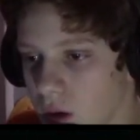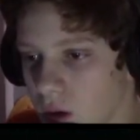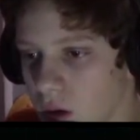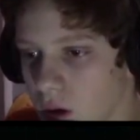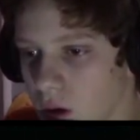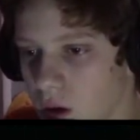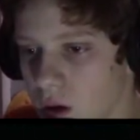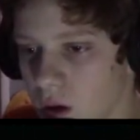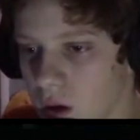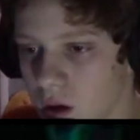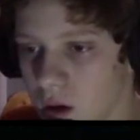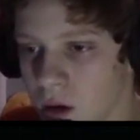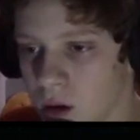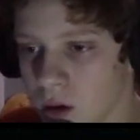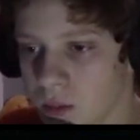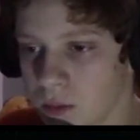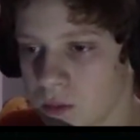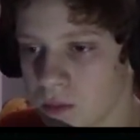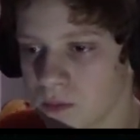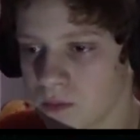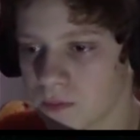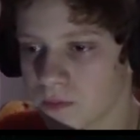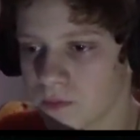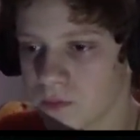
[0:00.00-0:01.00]

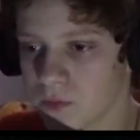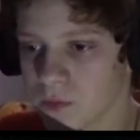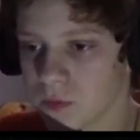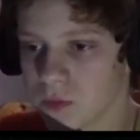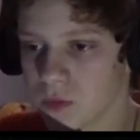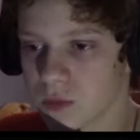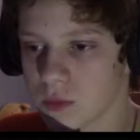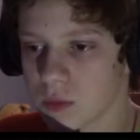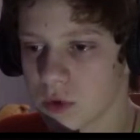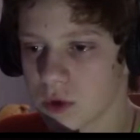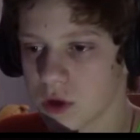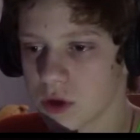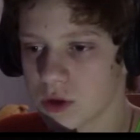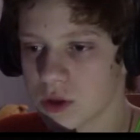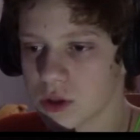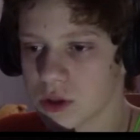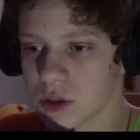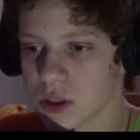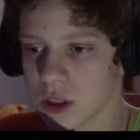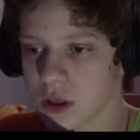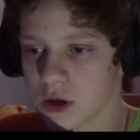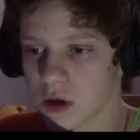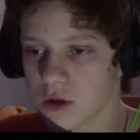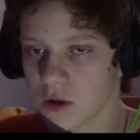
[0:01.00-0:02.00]
Um... I'll just
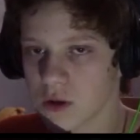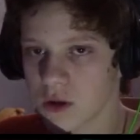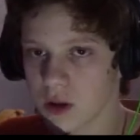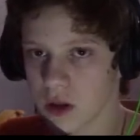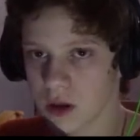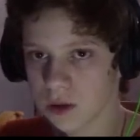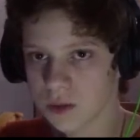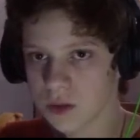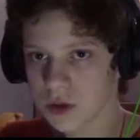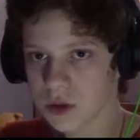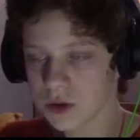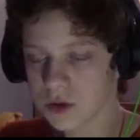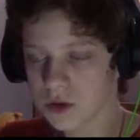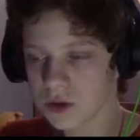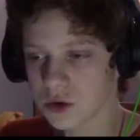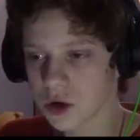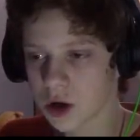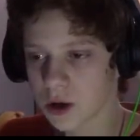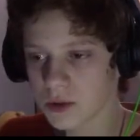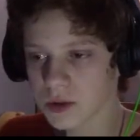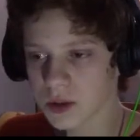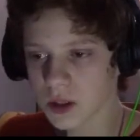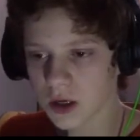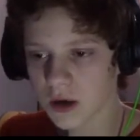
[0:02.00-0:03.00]
take all the limestone
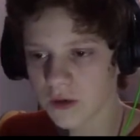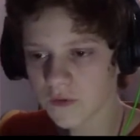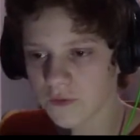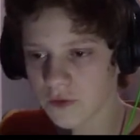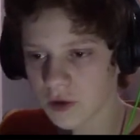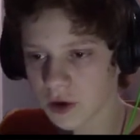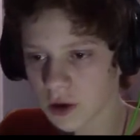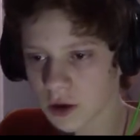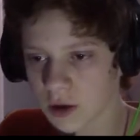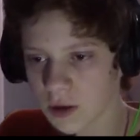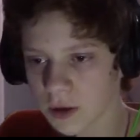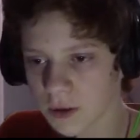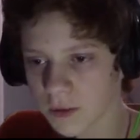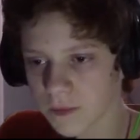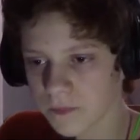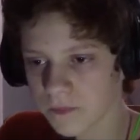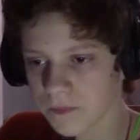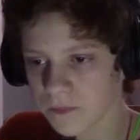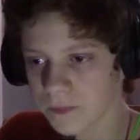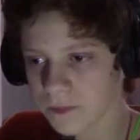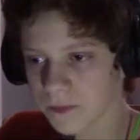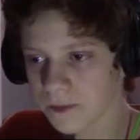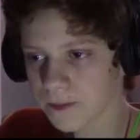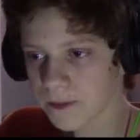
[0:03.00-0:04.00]
drops that I find
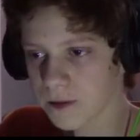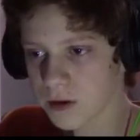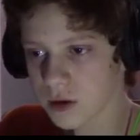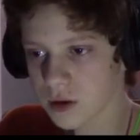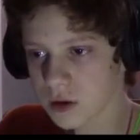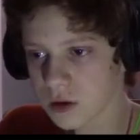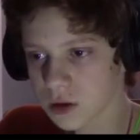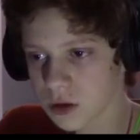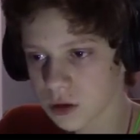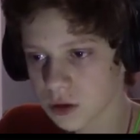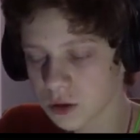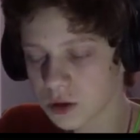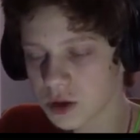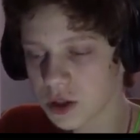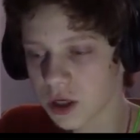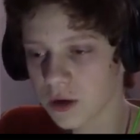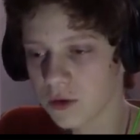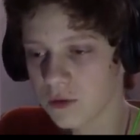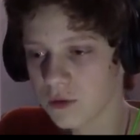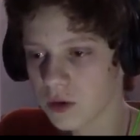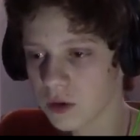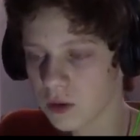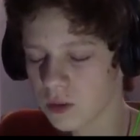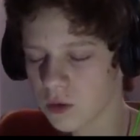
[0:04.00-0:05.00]
because they're
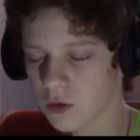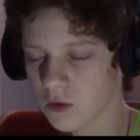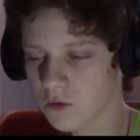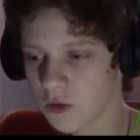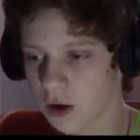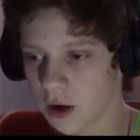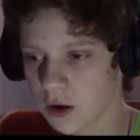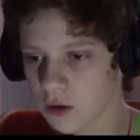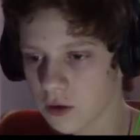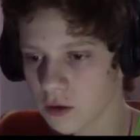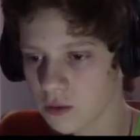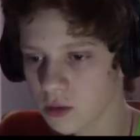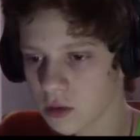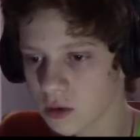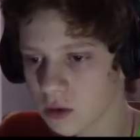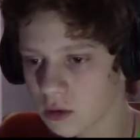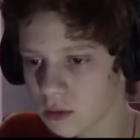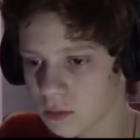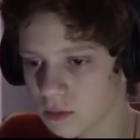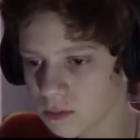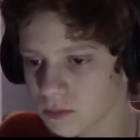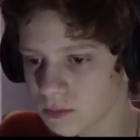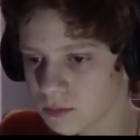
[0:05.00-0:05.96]
generally more valuable.